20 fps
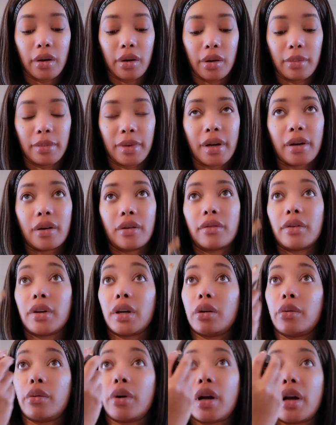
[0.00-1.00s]
girl, I'm not gonna forget
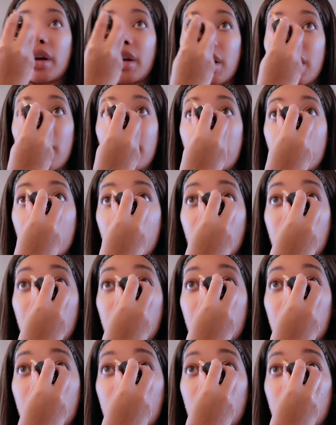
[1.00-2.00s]
where I came from.
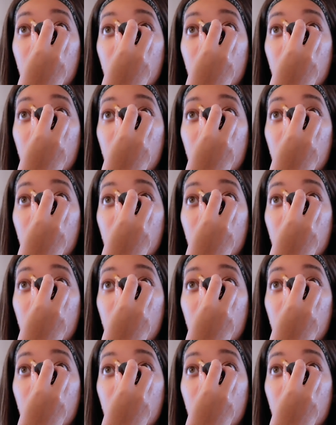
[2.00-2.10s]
